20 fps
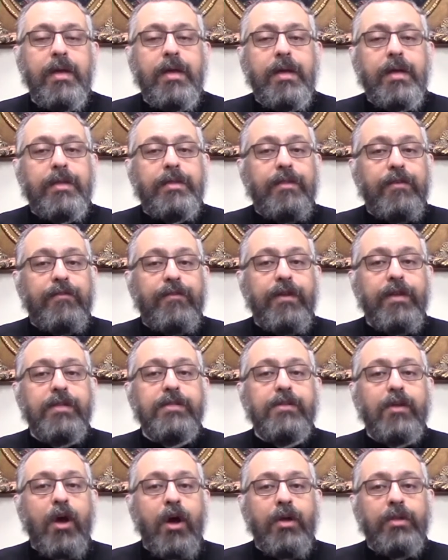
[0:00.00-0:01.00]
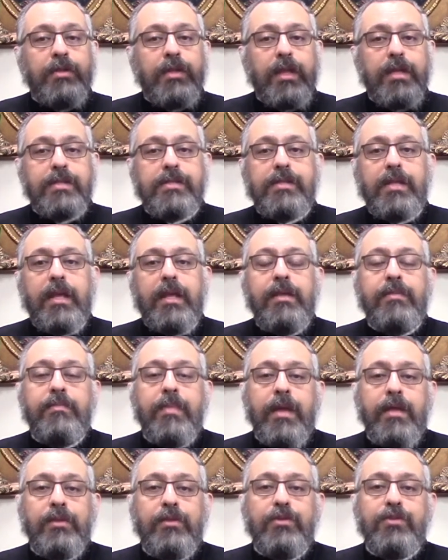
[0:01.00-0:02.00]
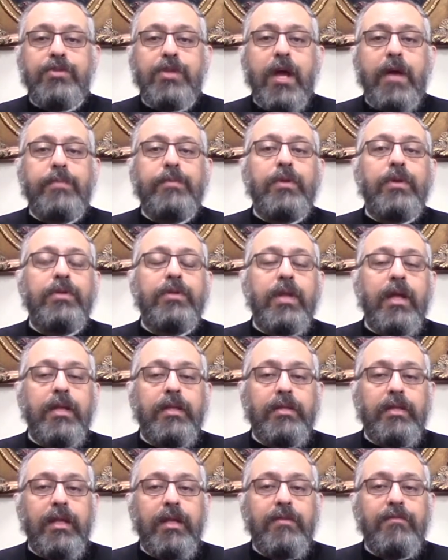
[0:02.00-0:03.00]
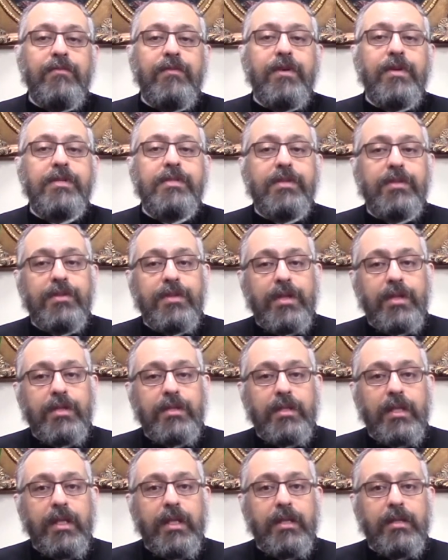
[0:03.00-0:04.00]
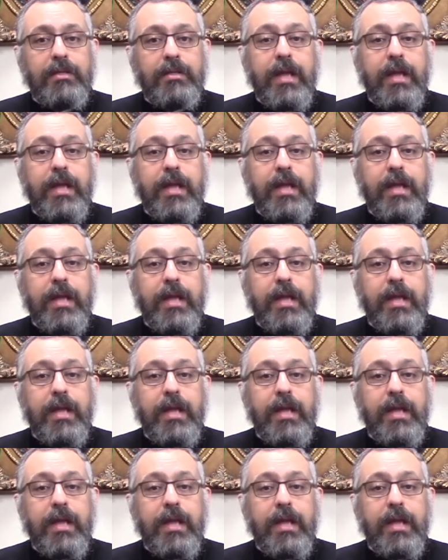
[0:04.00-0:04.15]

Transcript: The first context in Matthew chapter 19 verse 30